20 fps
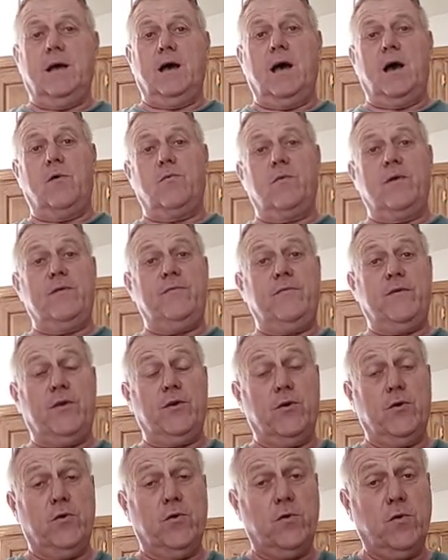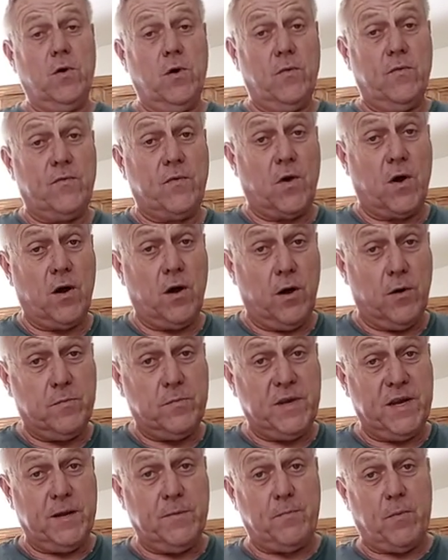A review for Home
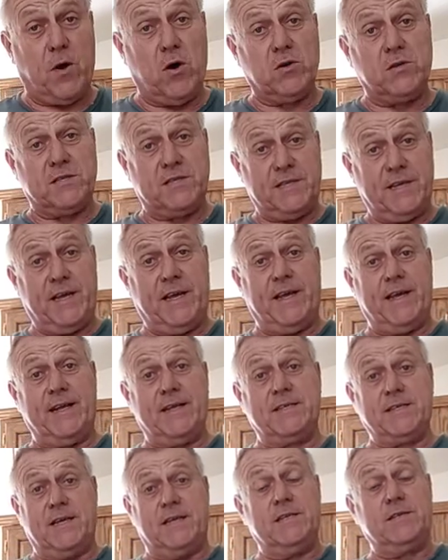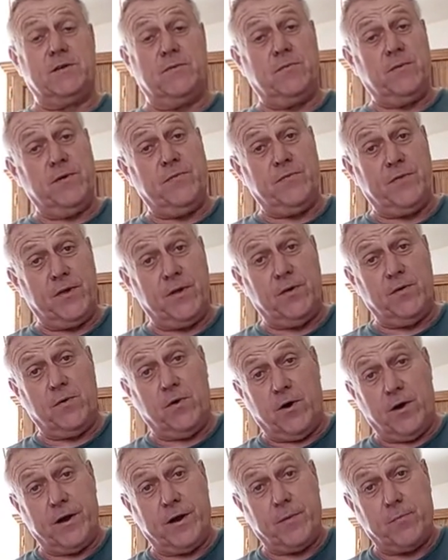Depot Siege is a review
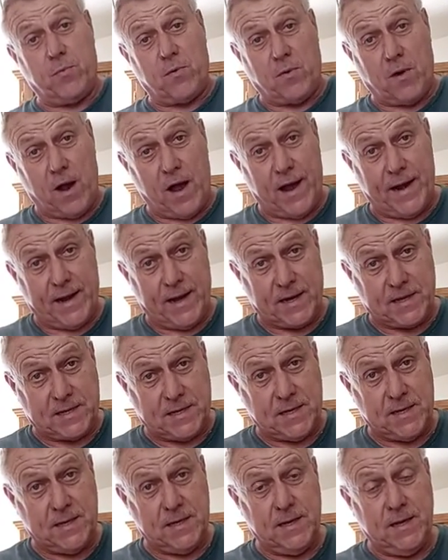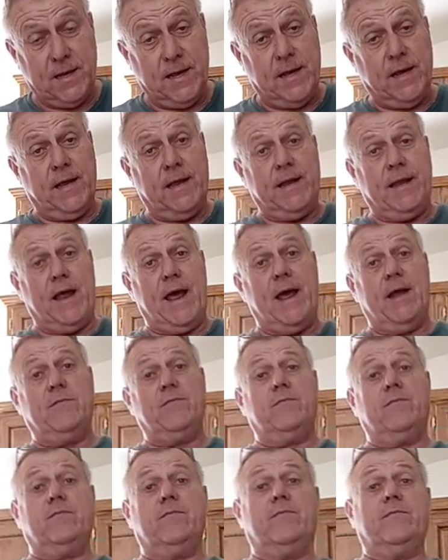on a product.
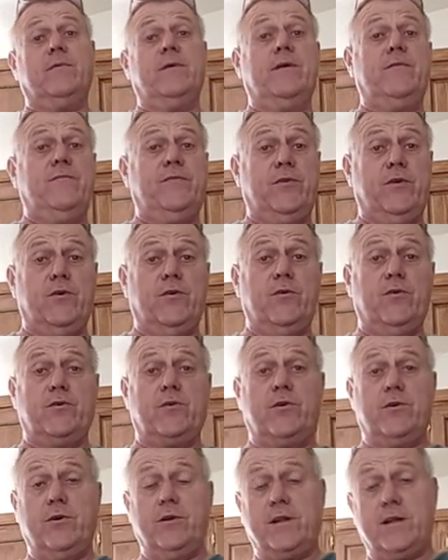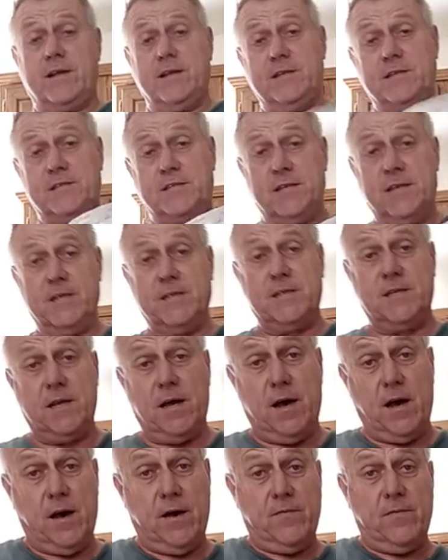That review could consist
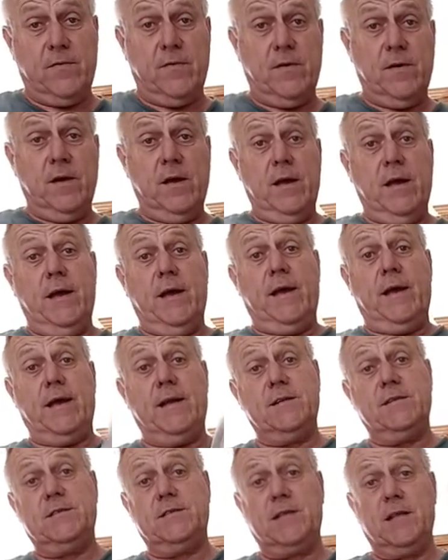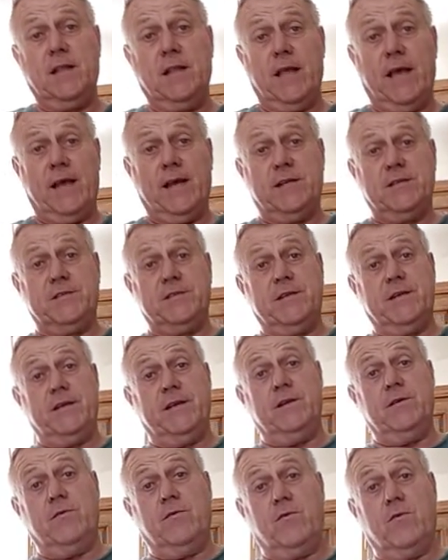of
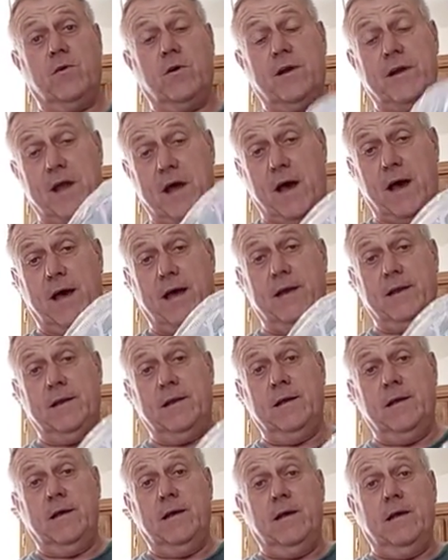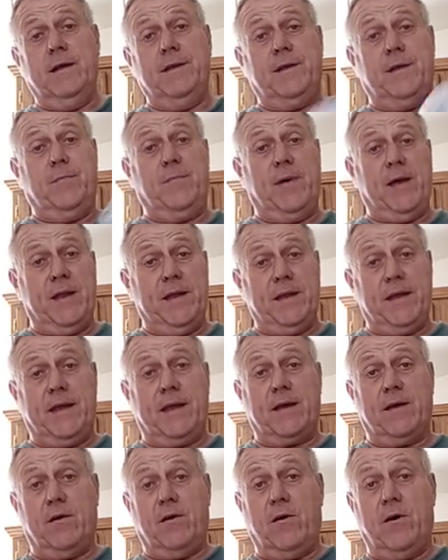installation or not,
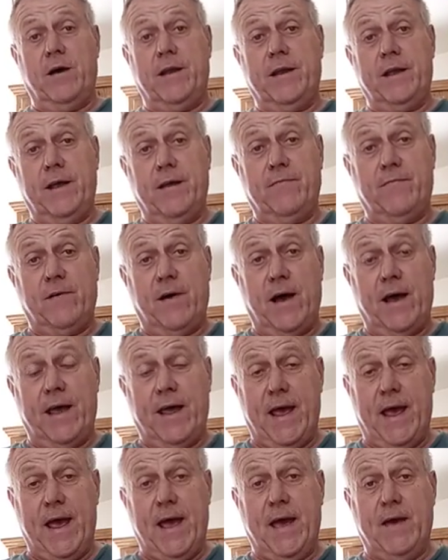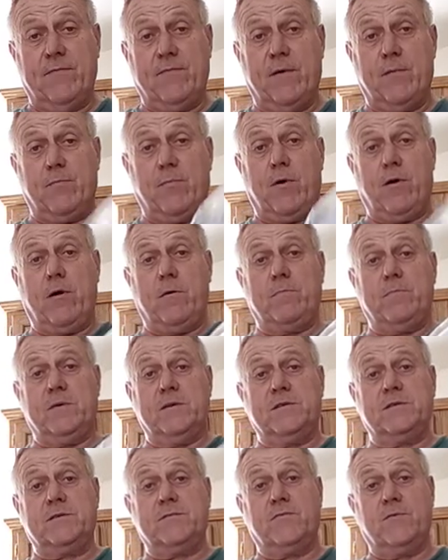depending on if I have a
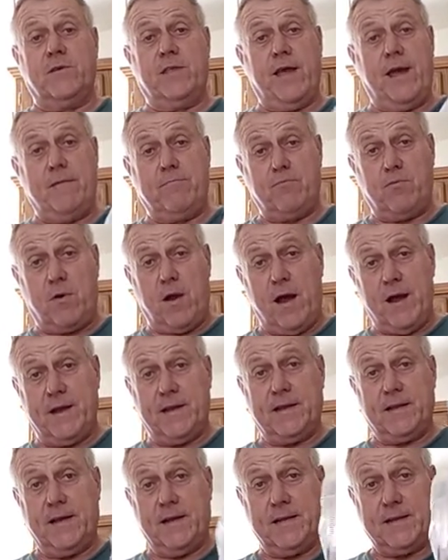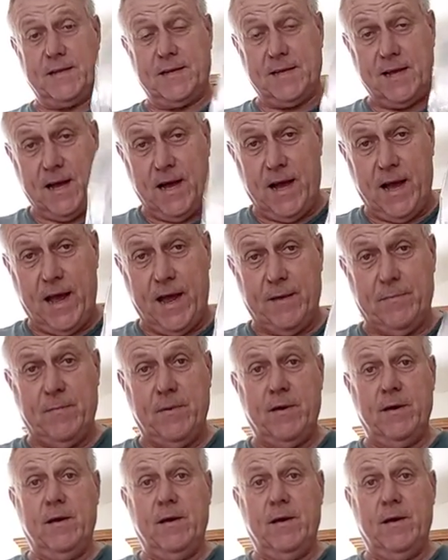purpose for that product at the time.